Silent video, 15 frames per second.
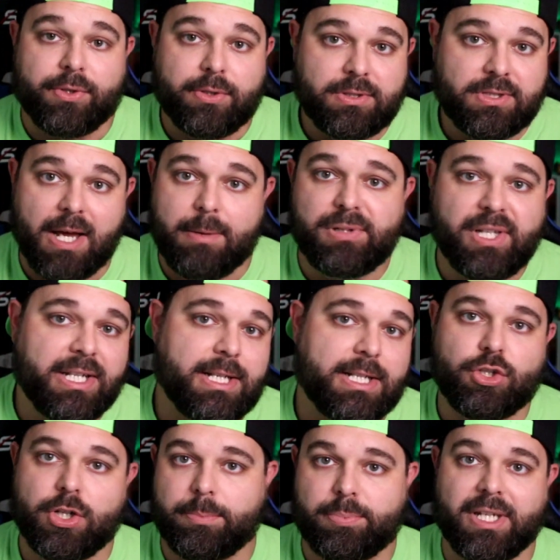They're doubling and
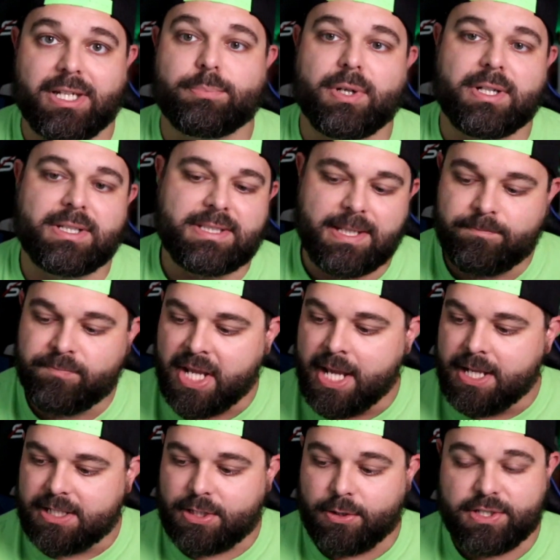tripling printing.
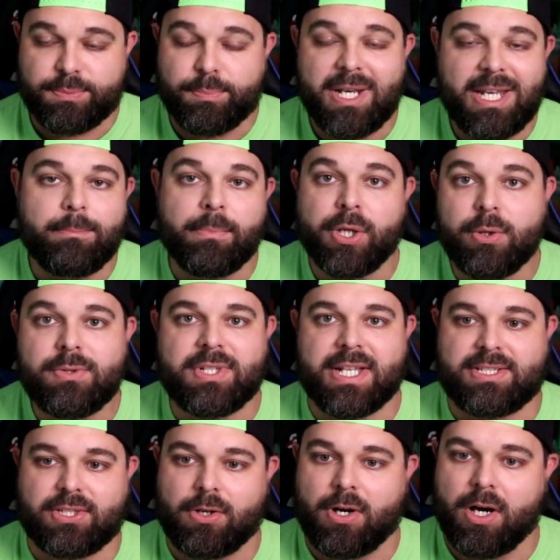So as many Mews
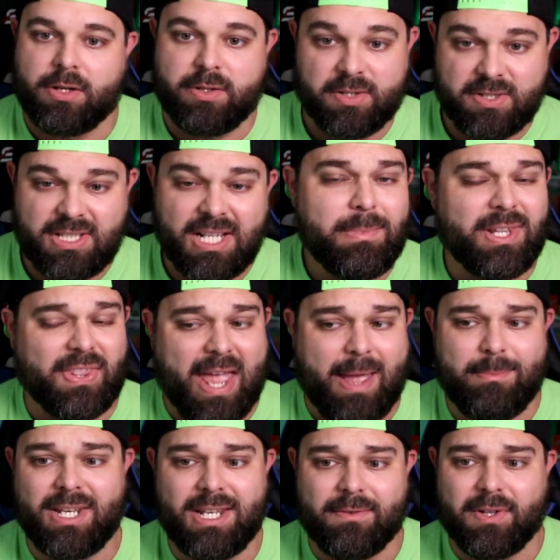as there are, there's going to be that
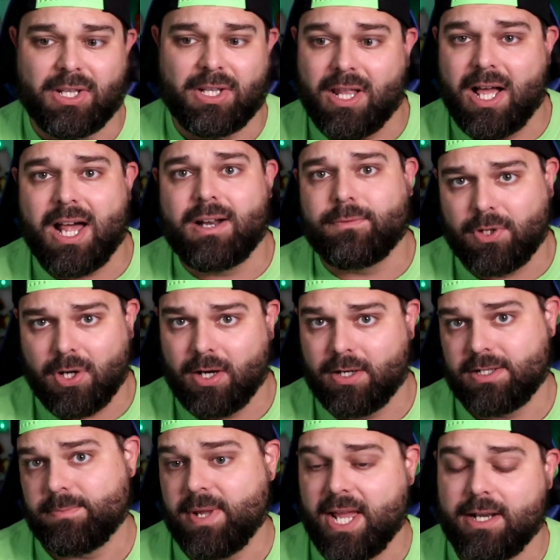many of a lot of
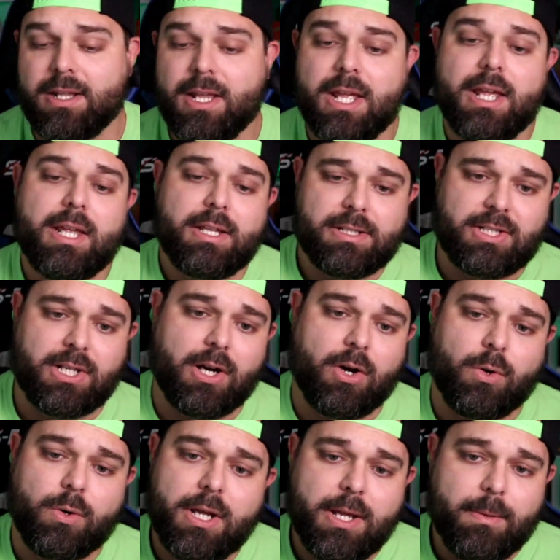cards, man.
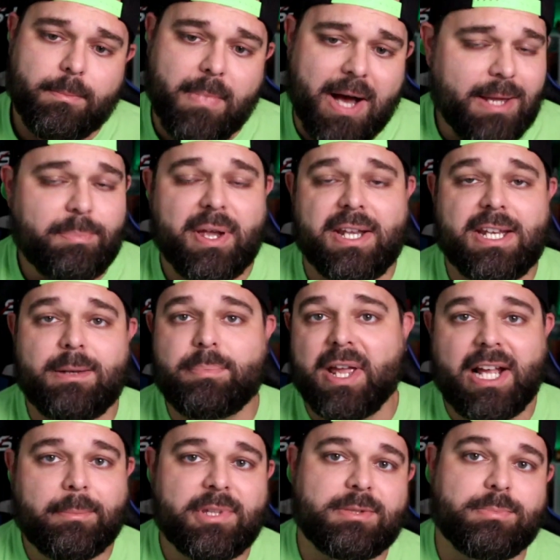So my opinion,
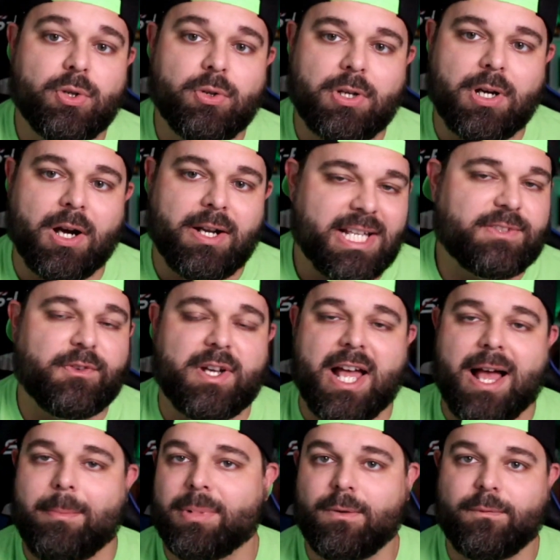pick up this Mew card. It's
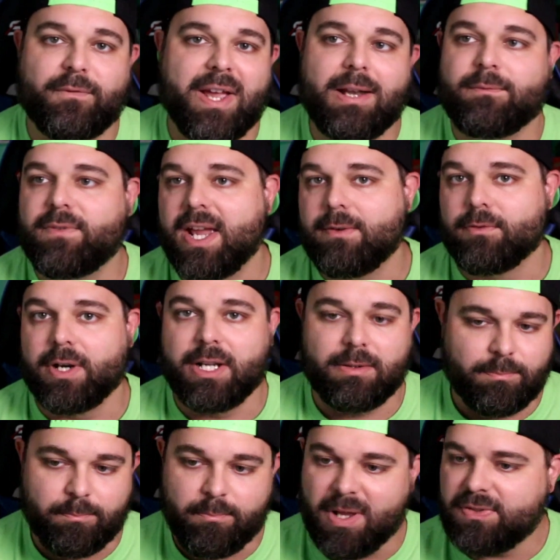phenomenal, fan favorite,
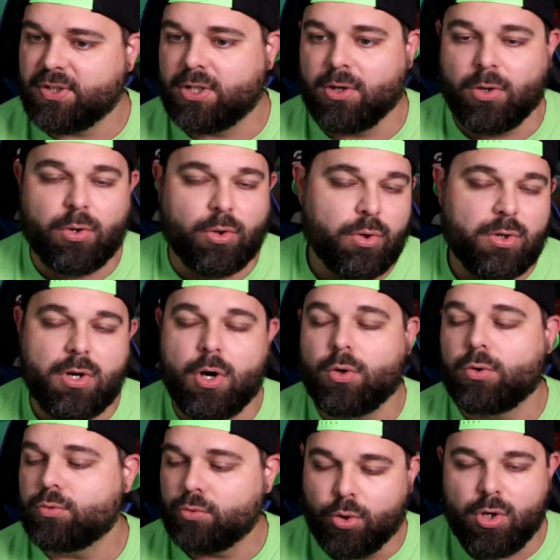mythical
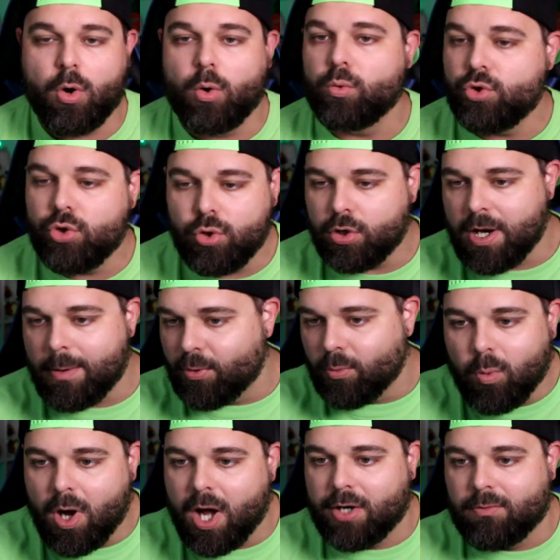Uno Uno nu- number
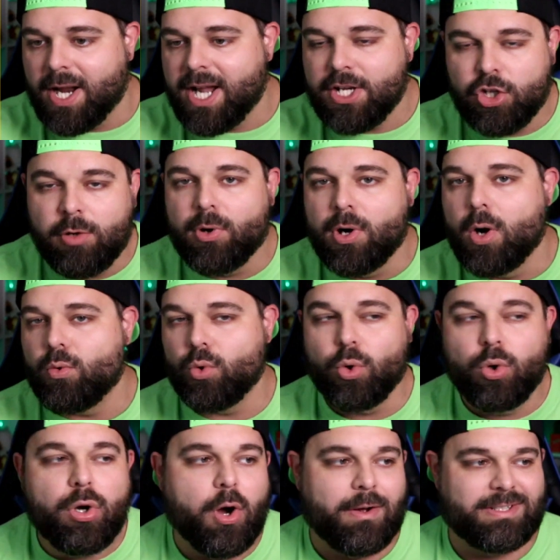one, right? Numero
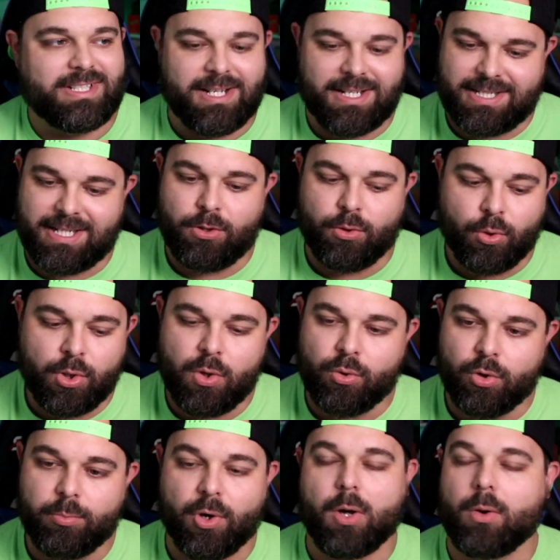Uno. I was going to say Uno
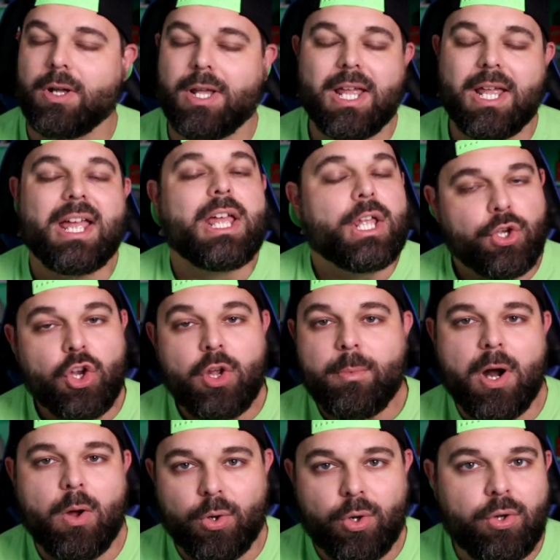Numero.
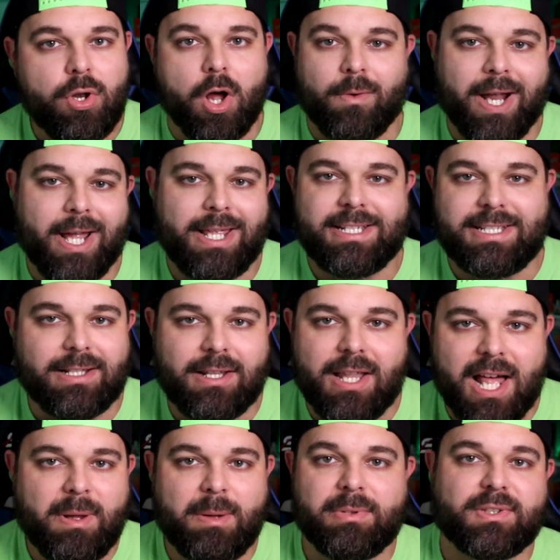Numero Uno, right? It's a
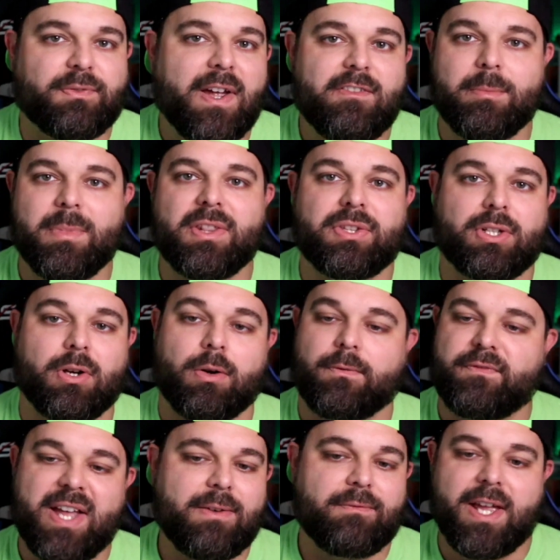lot of people's favorite mythical,
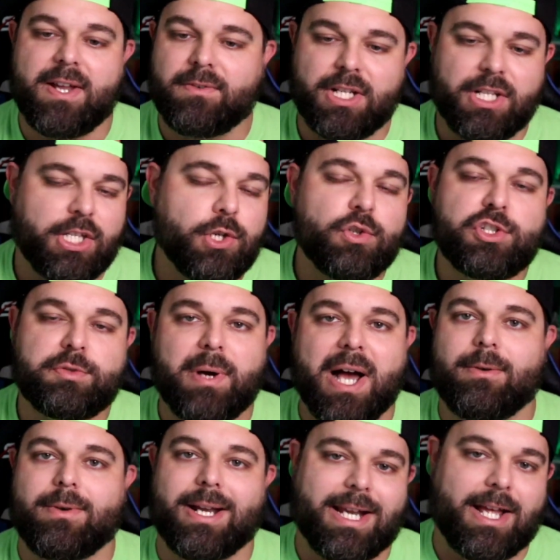fan favorite, huge
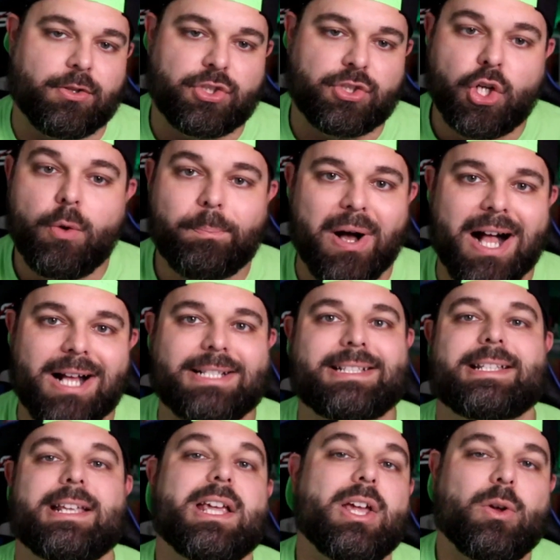buy right now. Two
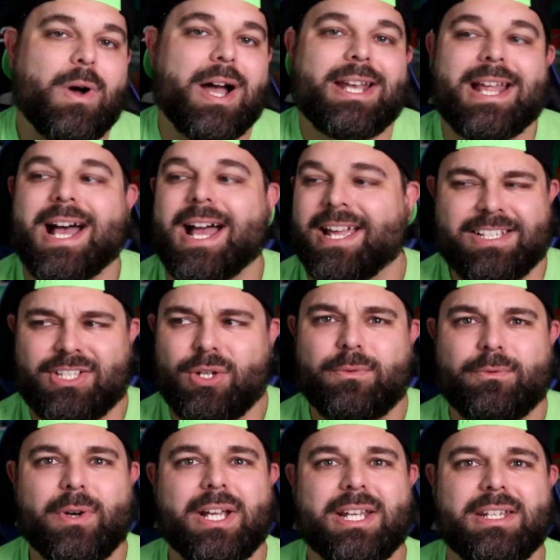bucks. Why not? It's two
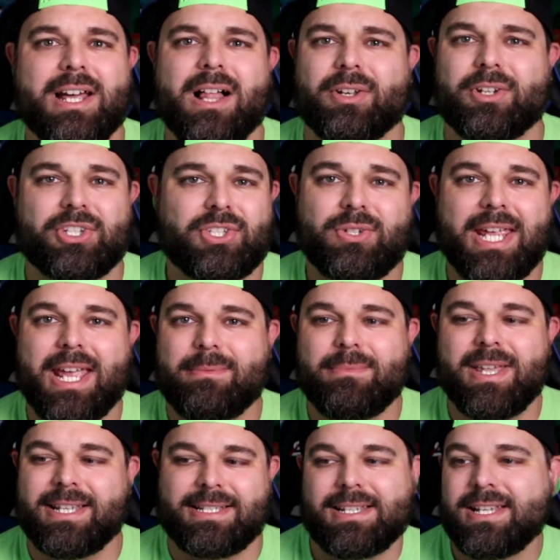freaking dollars. You can't miss.